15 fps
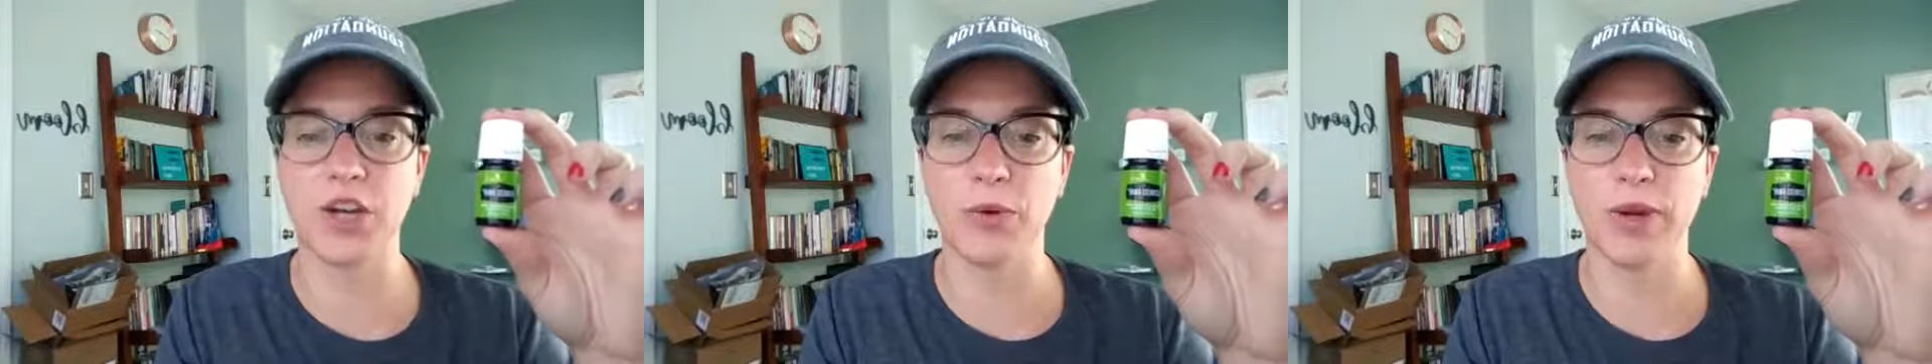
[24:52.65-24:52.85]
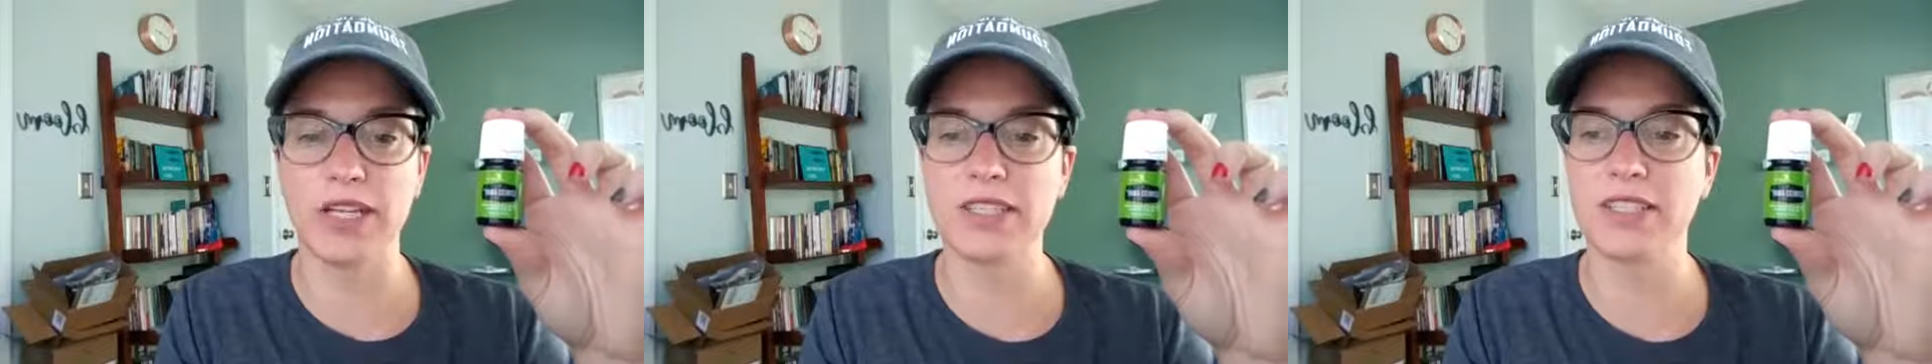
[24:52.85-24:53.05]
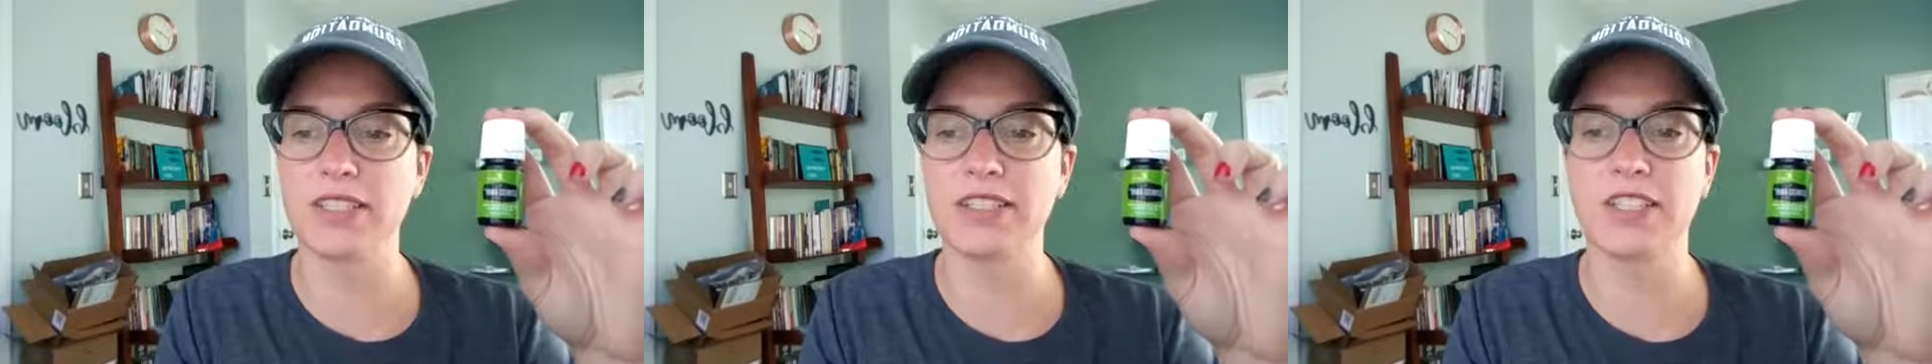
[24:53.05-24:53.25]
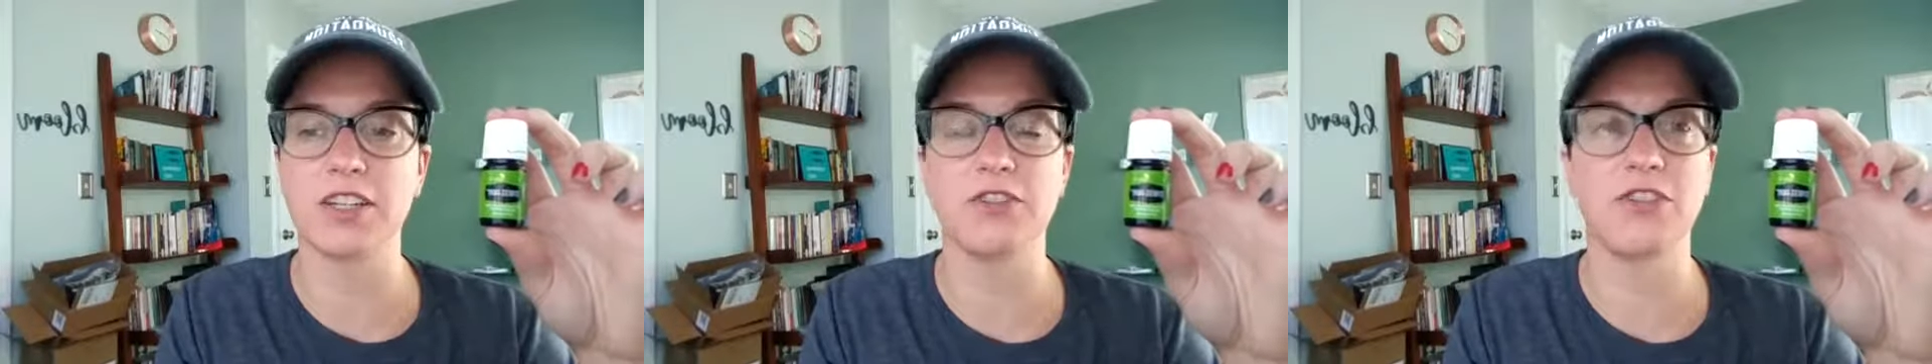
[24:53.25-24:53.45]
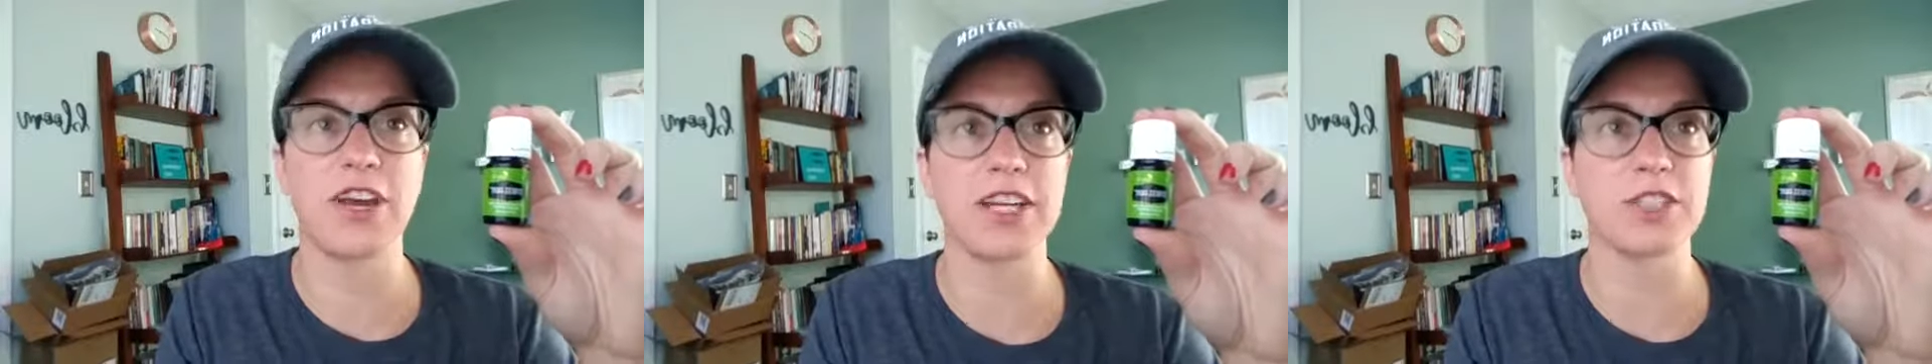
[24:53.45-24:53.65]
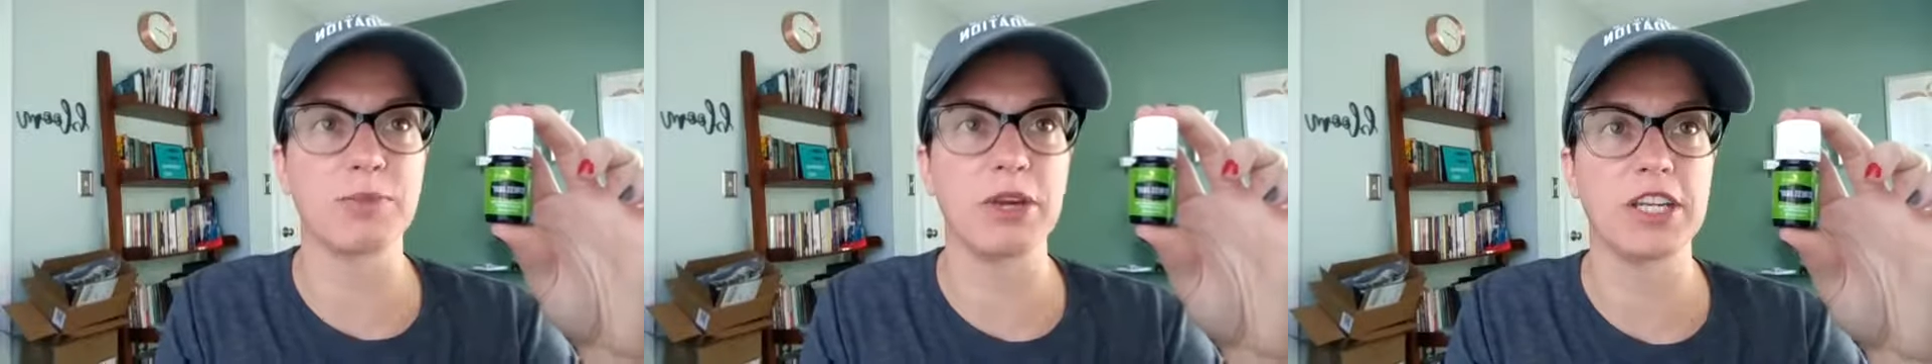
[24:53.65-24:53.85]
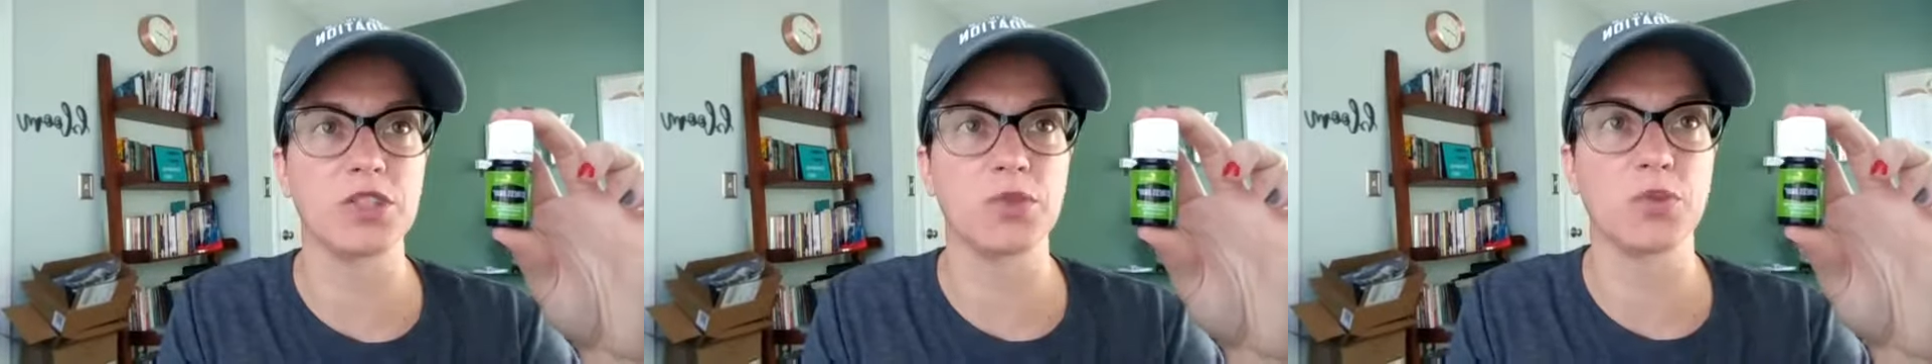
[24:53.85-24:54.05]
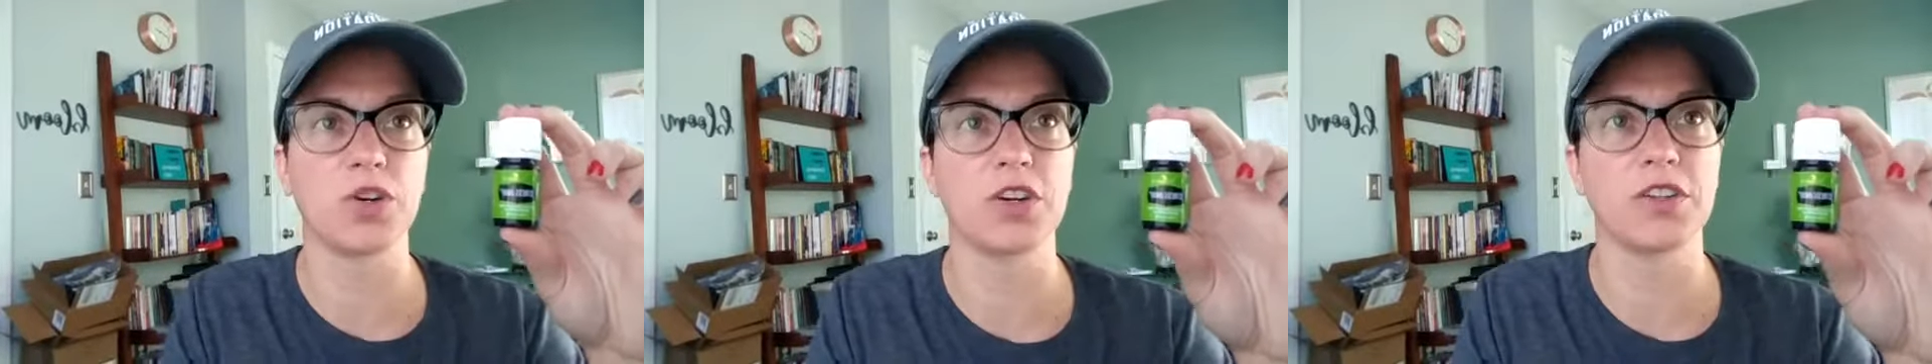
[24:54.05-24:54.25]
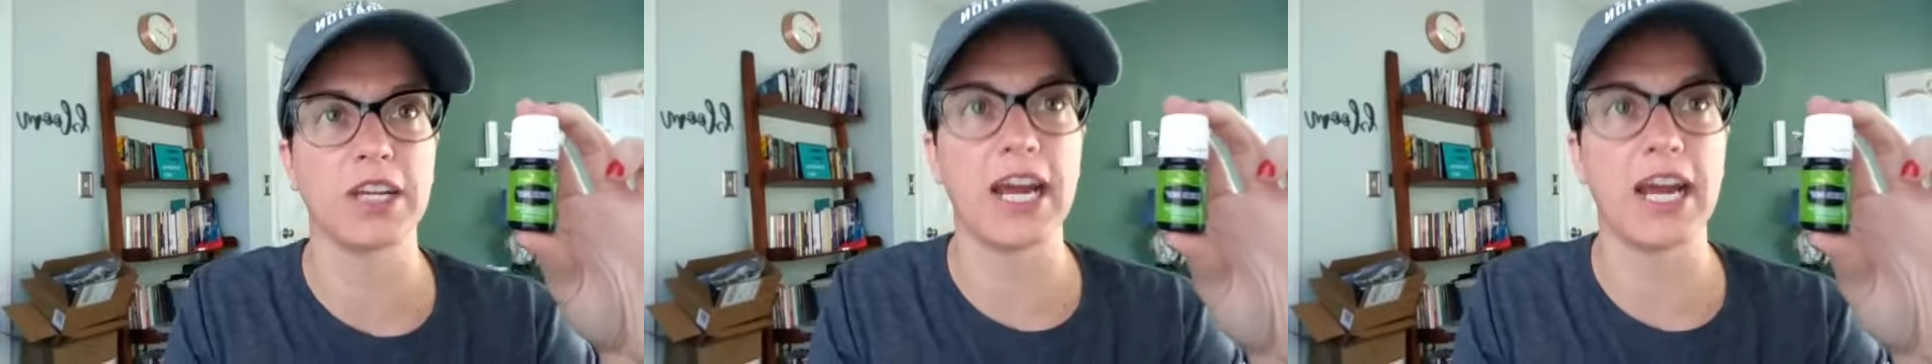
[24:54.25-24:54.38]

oasis in a fast-paced world.